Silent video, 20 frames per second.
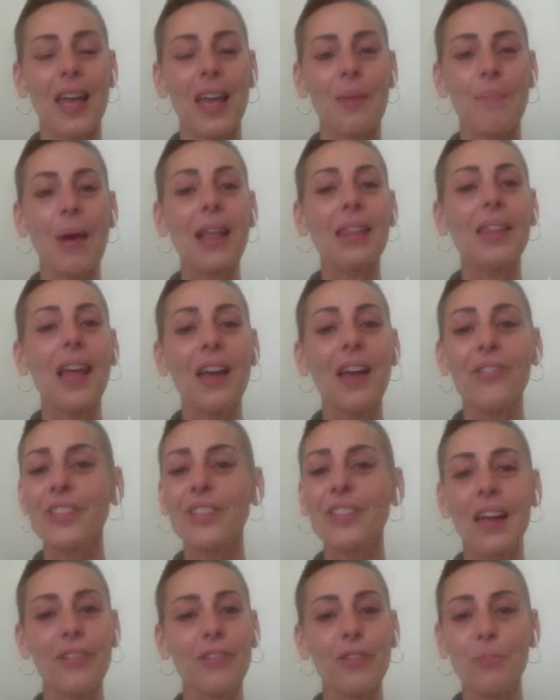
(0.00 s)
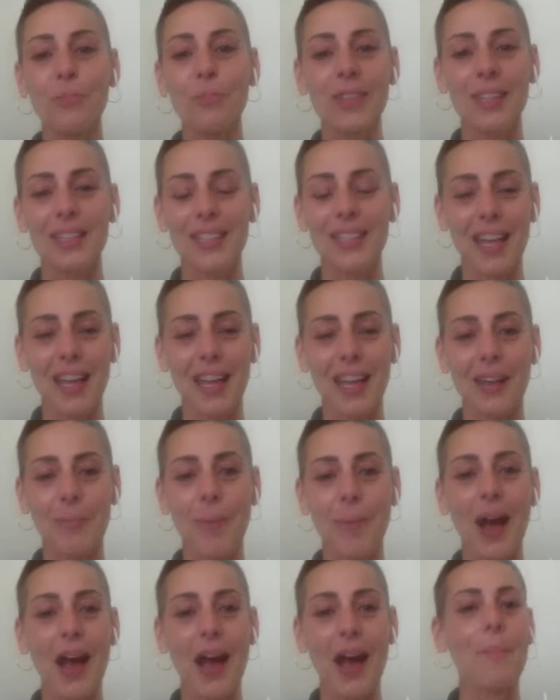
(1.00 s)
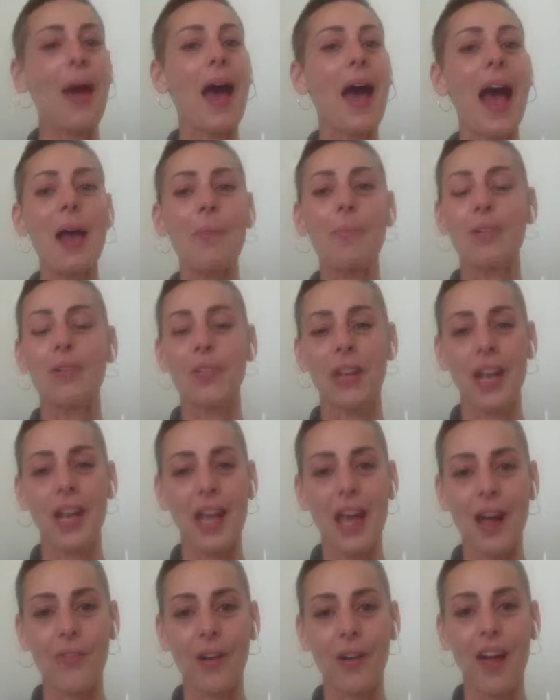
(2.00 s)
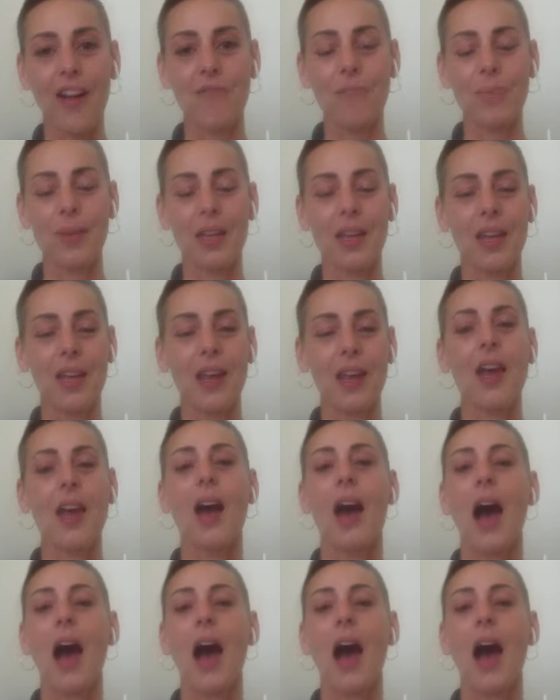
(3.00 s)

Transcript: And my life has never been the same. I am happier than I ever have been.